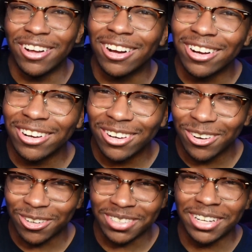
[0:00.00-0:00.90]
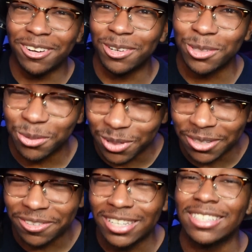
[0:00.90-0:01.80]
Her or Taylor
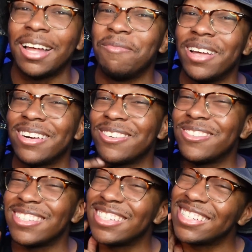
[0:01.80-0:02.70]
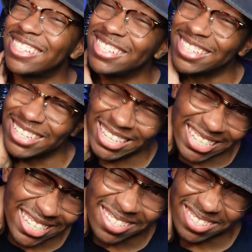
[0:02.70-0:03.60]
Swift? Because I'm not gonna lie.
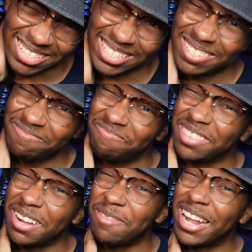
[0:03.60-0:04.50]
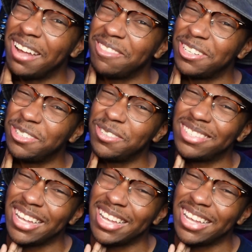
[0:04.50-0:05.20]
I might have to choose